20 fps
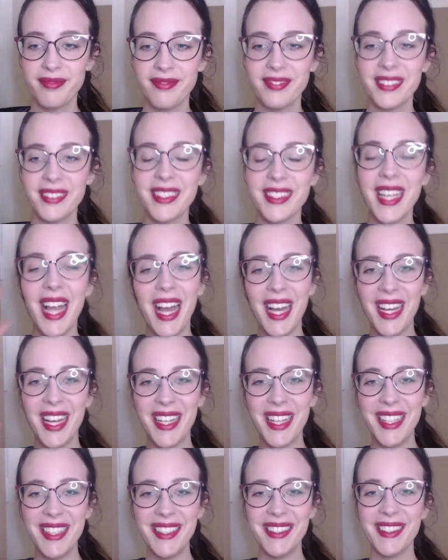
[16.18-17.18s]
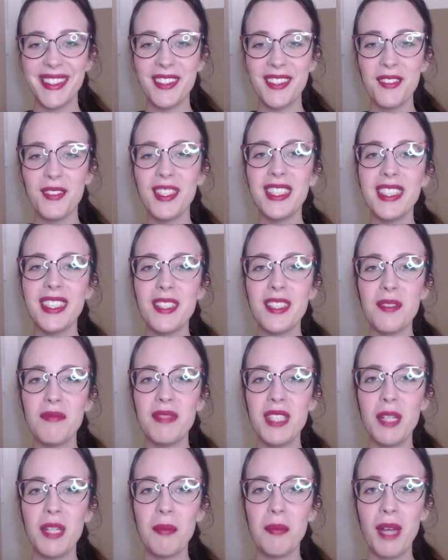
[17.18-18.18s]
Hi, welcome to
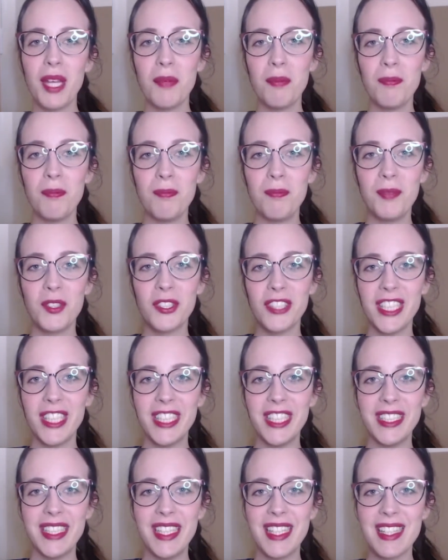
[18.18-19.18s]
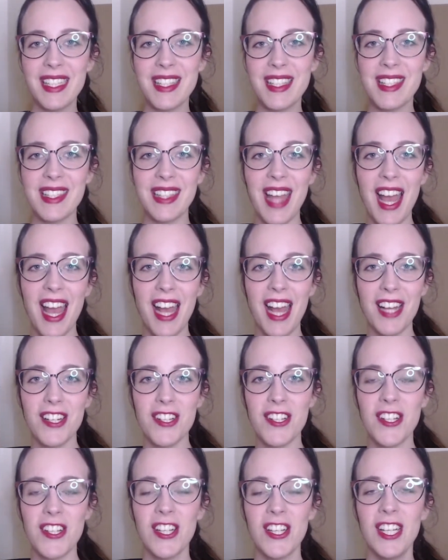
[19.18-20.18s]
my reading slash
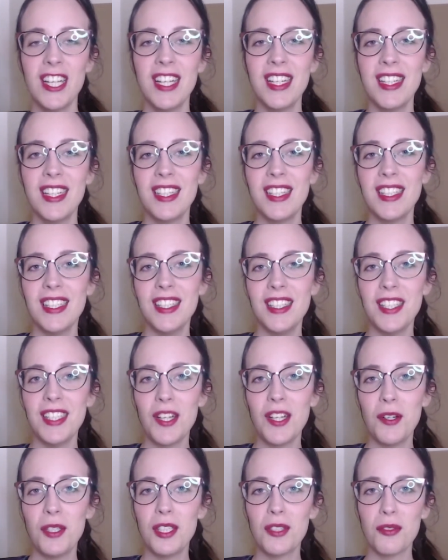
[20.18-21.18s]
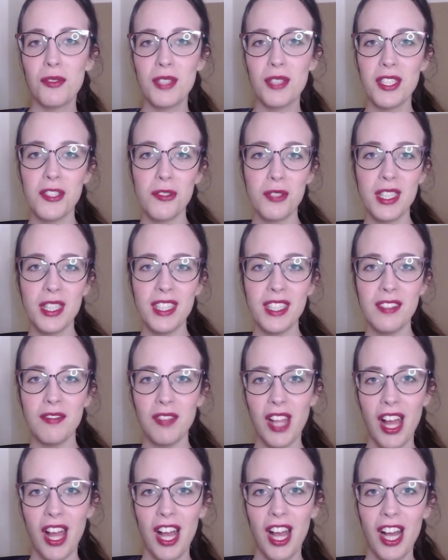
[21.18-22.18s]
yoga retreat
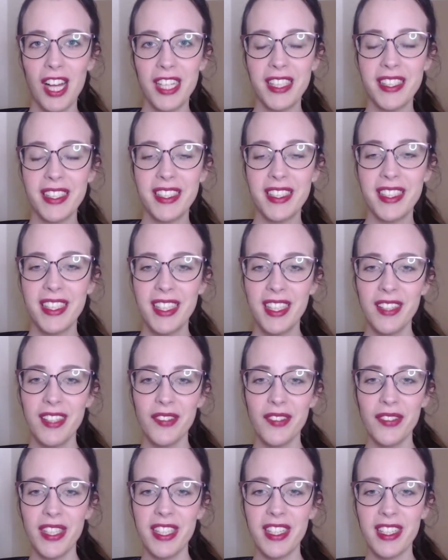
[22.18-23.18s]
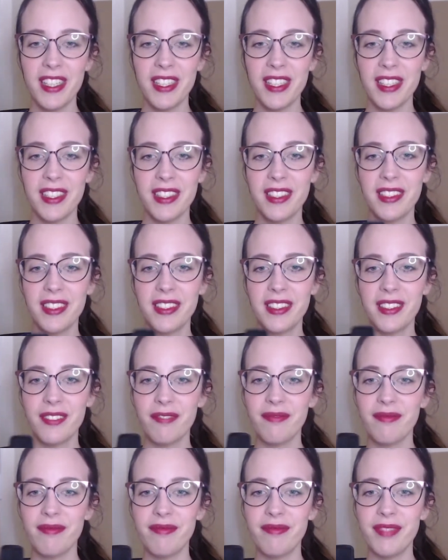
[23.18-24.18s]
vlog. We got a
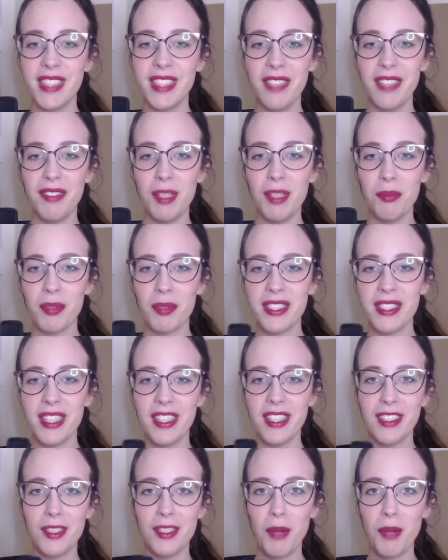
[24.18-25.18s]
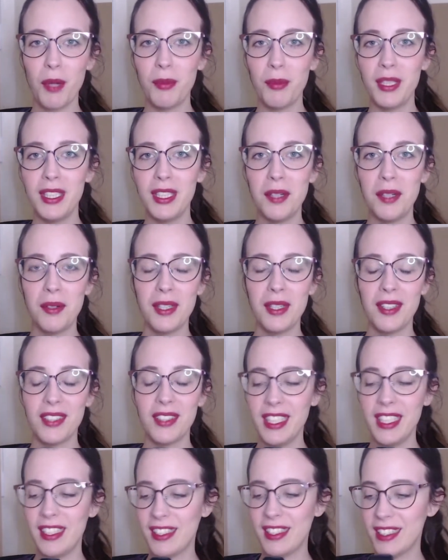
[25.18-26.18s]
TV presenter moment going on here
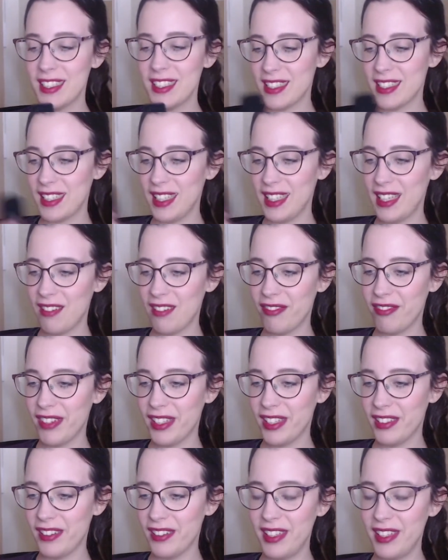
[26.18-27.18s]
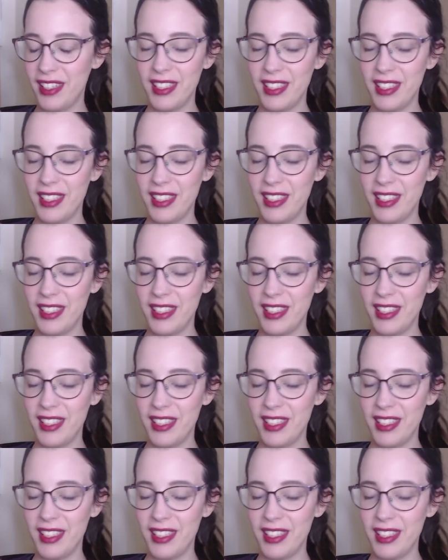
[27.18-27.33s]
because I can't find a thing